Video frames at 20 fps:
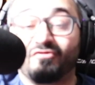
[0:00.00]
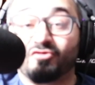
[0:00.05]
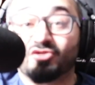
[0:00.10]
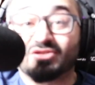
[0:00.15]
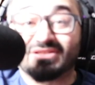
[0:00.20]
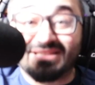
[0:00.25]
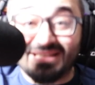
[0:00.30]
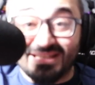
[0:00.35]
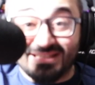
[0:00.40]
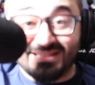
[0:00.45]
or
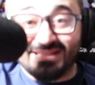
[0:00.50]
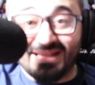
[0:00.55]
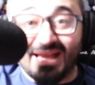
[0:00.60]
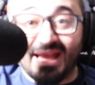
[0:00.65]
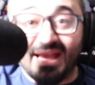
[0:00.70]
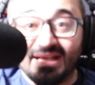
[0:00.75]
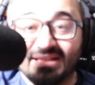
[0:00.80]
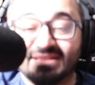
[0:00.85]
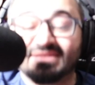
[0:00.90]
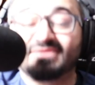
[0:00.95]
for 6
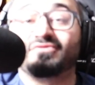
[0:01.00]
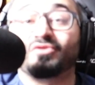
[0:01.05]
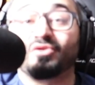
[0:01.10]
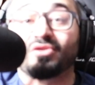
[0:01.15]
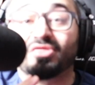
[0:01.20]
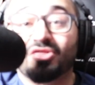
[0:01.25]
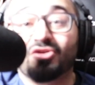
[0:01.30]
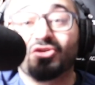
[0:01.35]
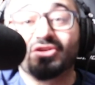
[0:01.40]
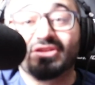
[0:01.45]
days
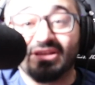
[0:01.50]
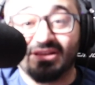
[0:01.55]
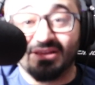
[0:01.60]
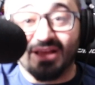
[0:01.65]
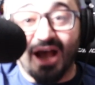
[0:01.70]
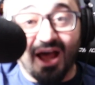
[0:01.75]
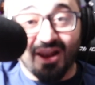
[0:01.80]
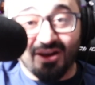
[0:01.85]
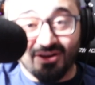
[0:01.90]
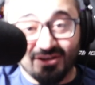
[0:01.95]
for
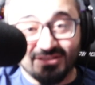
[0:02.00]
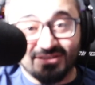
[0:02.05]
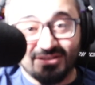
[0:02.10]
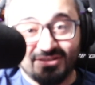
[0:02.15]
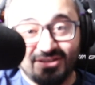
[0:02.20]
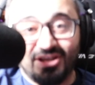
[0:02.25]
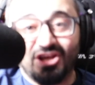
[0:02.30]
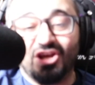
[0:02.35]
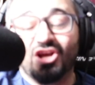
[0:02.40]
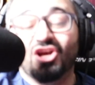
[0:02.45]

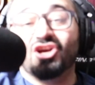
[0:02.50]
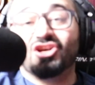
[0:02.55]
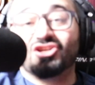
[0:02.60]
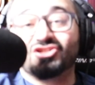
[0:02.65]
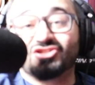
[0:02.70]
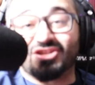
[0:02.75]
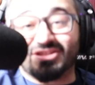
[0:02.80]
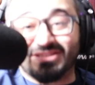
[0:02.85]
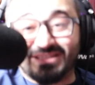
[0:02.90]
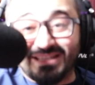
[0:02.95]
$30.
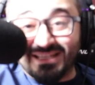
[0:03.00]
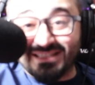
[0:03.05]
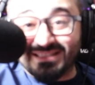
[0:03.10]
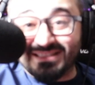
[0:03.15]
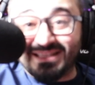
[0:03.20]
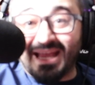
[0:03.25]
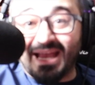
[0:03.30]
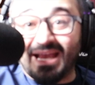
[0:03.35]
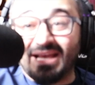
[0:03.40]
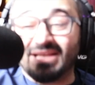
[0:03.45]
So
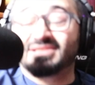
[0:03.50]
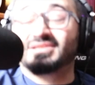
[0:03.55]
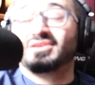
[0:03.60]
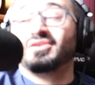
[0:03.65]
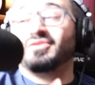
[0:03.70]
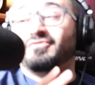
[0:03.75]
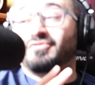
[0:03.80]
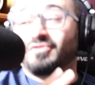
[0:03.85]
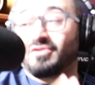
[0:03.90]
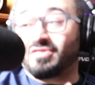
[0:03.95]
6
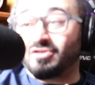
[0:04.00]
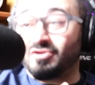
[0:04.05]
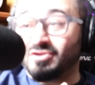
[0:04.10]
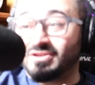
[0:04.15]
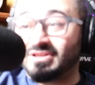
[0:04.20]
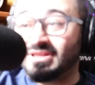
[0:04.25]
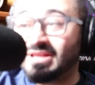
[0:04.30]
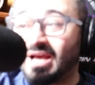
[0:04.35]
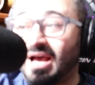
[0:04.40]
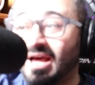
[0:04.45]
days for
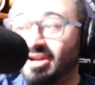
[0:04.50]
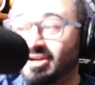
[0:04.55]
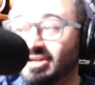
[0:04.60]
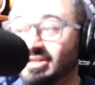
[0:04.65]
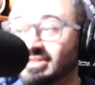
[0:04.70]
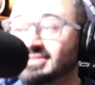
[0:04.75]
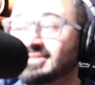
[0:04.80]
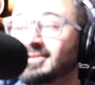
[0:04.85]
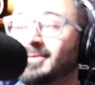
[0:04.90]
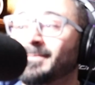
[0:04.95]

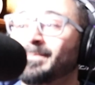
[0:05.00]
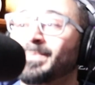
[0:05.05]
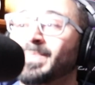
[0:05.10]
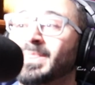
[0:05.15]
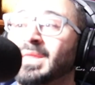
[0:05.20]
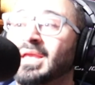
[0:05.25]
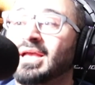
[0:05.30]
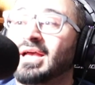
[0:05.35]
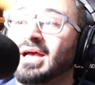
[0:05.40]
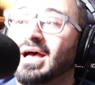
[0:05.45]
$30,
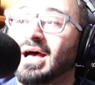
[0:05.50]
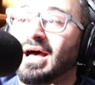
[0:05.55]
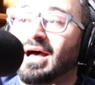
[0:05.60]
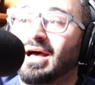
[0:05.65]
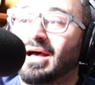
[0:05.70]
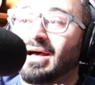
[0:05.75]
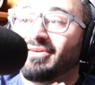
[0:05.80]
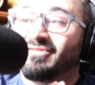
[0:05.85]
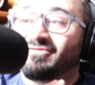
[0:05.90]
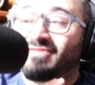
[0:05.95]

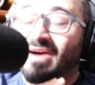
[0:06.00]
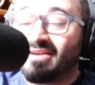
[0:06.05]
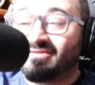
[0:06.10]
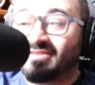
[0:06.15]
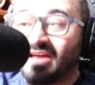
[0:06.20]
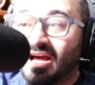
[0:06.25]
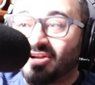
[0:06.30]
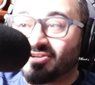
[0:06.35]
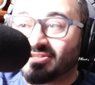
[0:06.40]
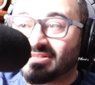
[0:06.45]

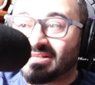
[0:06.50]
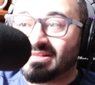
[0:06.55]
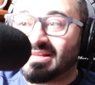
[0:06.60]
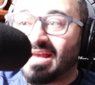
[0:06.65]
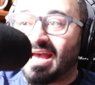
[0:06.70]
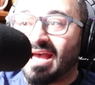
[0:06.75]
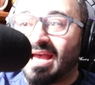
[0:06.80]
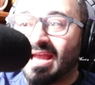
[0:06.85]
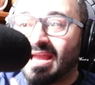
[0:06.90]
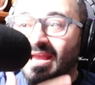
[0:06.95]
$5
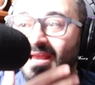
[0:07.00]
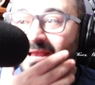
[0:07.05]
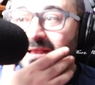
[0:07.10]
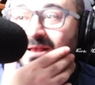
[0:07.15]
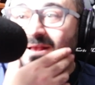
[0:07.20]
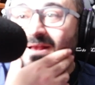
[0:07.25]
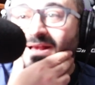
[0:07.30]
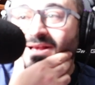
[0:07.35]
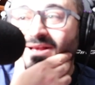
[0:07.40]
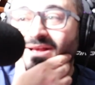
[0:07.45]
a
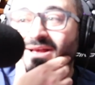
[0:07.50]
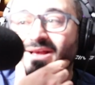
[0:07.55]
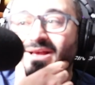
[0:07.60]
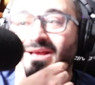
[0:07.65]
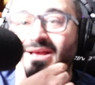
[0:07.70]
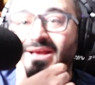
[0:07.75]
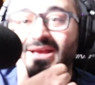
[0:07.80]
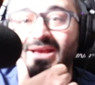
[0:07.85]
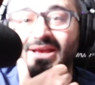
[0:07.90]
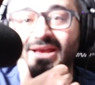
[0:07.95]
day.
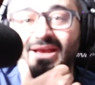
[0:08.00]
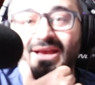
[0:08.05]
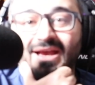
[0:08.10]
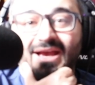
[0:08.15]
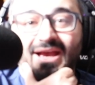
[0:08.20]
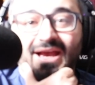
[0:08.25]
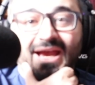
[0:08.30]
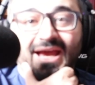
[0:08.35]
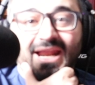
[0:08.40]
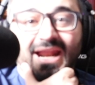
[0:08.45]

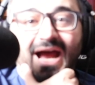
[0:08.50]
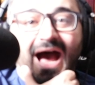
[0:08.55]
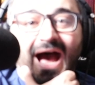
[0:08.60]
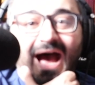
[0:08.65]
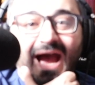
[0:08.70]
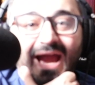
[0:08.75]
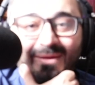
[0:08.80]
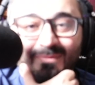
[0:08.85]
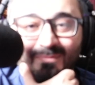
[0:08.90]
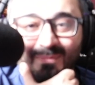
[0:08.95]
And
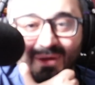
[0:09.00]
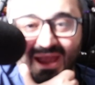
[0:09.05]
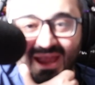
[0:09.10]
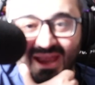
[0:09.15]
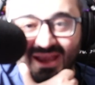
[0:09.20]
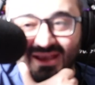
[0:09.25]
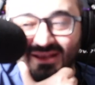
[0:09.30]
I